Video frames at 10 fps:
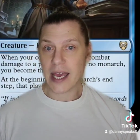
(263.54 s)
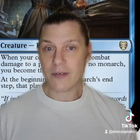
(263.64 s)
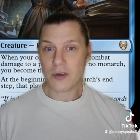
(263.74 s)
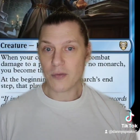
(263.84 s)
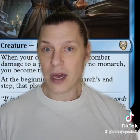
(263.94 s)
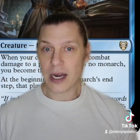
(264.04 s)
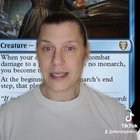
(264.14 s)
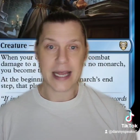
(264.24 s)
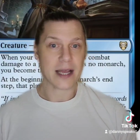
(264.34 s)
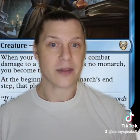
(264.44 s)
If you've got a
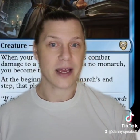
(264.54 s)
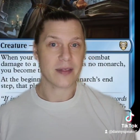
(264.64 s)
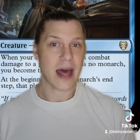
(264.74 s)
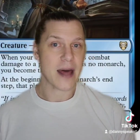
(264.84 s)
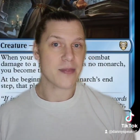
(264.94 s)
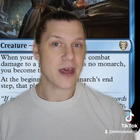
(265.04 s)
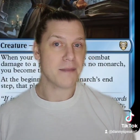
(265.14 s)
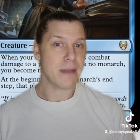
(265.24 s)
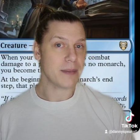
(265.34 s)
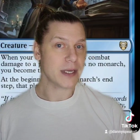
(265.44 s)
deck like that,
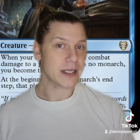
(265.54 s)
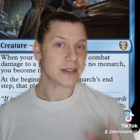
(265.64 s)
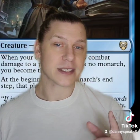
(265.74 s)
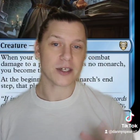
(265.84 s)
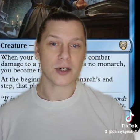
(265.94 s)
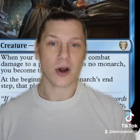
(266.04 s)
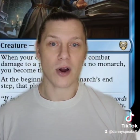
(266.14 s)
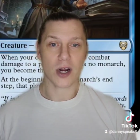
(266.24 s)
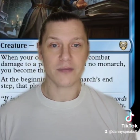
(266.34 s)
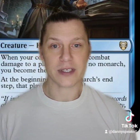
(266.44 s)
then maybe consider
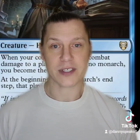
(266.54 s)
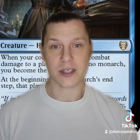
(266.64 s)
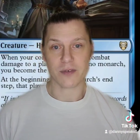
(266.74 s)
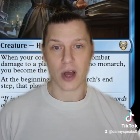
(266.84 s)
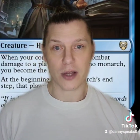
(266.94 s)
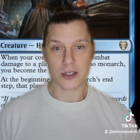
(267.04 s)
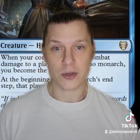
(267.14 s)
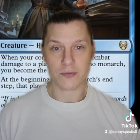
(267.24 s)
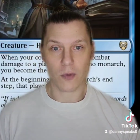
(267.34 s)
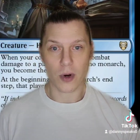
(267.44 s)
Archivists of
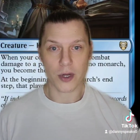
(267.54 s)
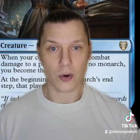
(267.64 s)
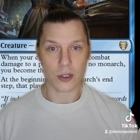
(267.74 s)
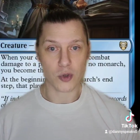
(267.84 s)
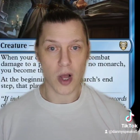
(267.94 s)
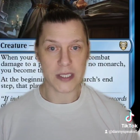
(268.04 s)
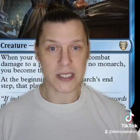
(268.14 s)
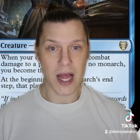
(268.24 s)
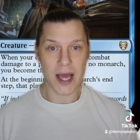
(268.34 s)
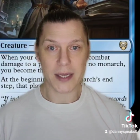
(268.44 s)
Gondor for your draw
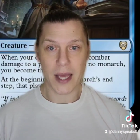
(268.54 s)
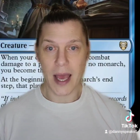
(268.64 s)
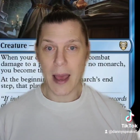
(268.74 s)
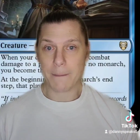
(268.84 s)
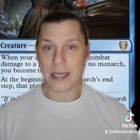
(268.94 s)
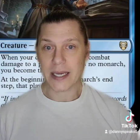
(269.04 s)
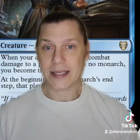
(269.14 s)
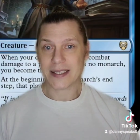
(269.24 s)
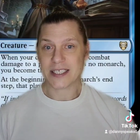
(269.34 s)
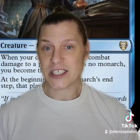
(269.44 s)
slot,
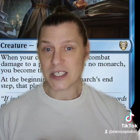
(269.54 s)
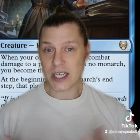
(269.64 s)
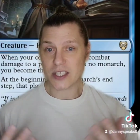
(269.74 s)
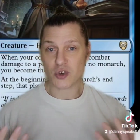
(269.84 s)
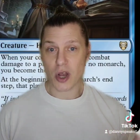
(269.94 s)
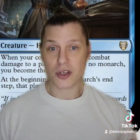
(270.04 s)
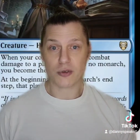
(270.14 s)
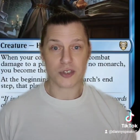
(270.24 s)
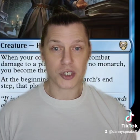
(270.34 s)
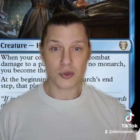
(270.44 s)
because it's just going to draw
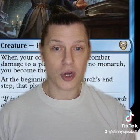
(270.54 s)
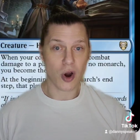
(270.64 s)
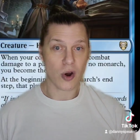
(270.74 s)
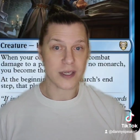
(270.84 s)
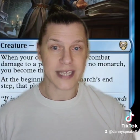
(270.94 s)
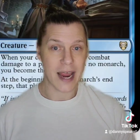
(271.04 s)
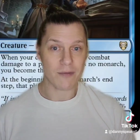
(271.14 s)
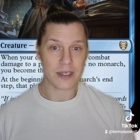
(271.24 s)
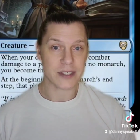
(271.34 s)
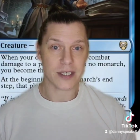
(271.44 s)
you 2 cards
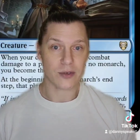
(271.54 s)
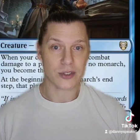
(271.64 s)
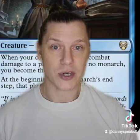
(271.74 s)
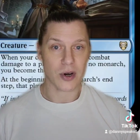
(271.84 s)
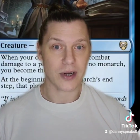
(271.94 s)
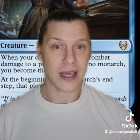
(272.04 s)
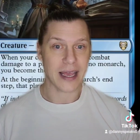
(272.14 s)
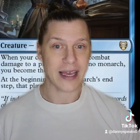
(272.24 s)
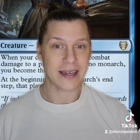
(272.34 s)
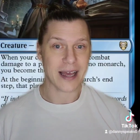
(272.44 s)
every single turn,
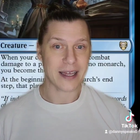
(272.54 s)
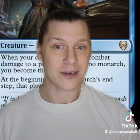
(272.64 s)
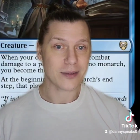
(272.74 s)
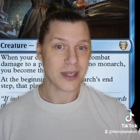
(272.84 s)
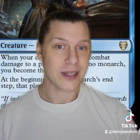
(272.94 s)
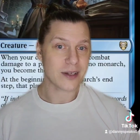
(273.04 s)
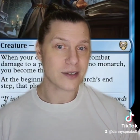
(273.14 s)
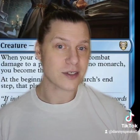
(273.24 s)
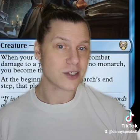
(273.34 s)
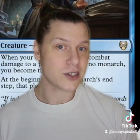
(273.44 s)
and I don't think
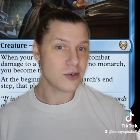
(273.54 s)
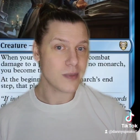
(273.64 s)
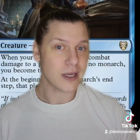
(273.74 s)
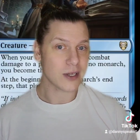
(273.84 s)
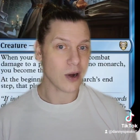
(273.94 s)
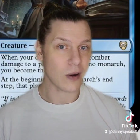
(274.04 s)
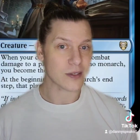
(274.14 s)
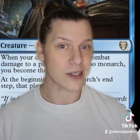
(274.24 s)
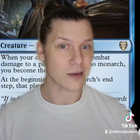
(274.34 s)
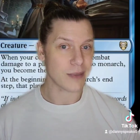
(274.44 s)
there's too many
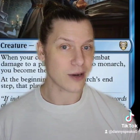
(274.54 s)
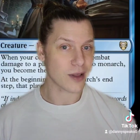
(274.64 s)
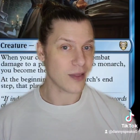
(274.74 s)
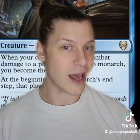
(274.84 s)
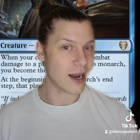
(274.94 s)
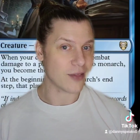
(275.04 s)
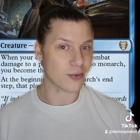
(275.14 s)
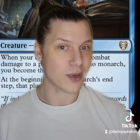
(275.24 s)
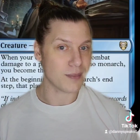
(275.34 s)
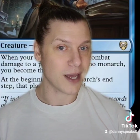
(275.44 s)
cards that are better than that at
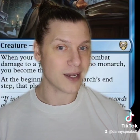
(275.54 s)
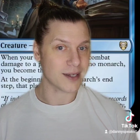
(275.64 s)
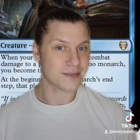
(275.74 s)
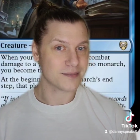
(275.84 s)
3 mana.